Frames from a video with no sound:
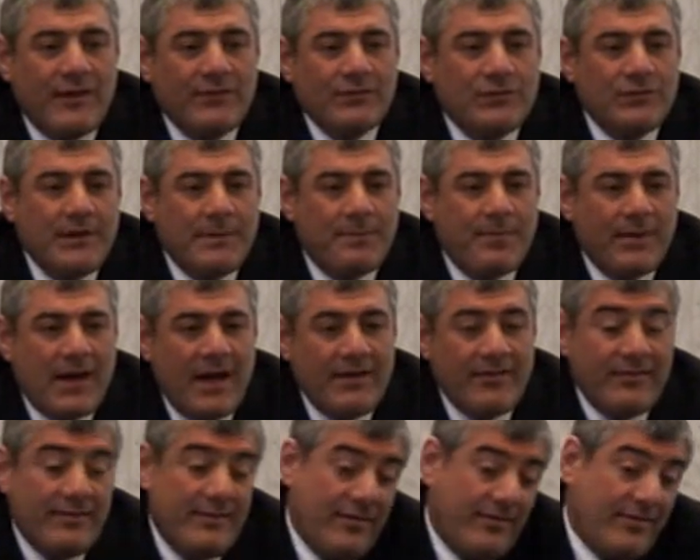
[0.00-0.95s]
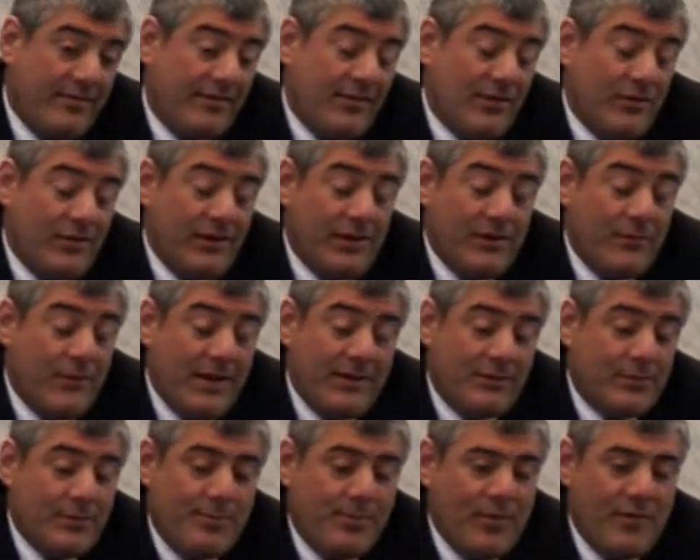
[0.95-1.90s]
down to the price. This is the only way
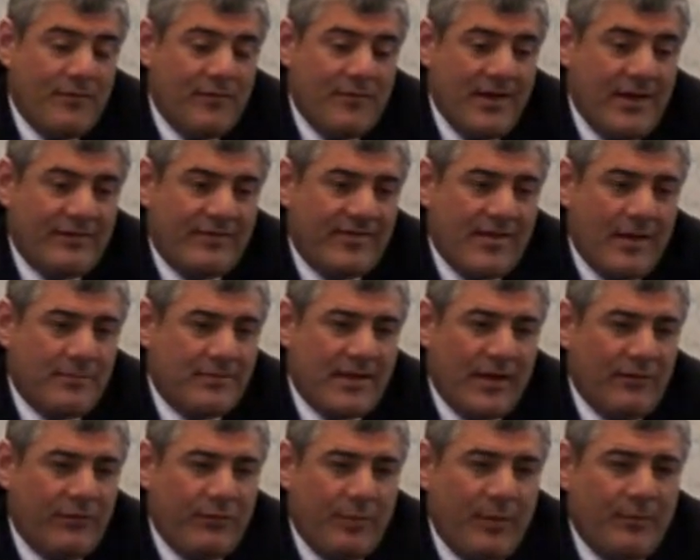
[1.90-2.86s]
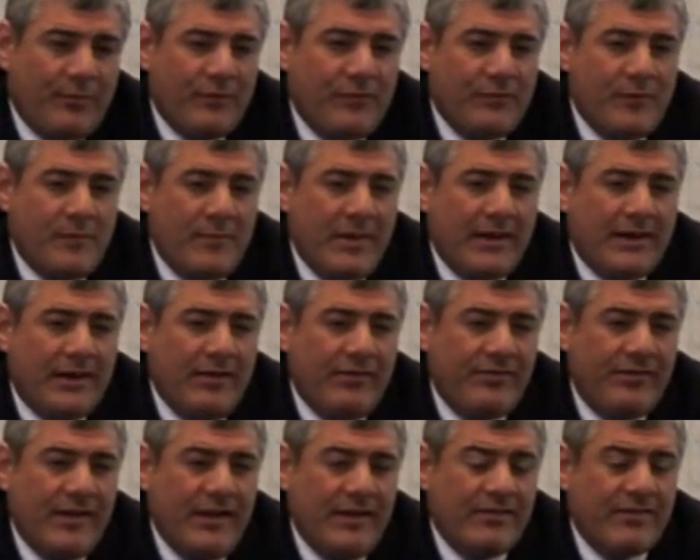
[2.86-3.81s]
to prevent sometimes people from
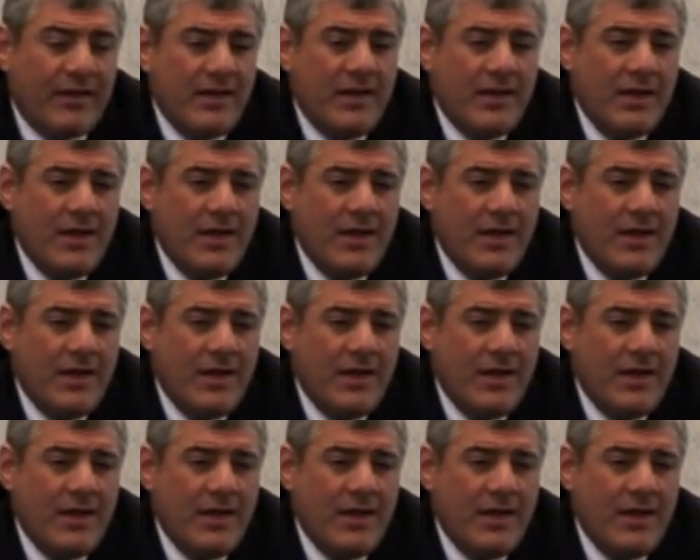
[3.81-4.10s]
making sins.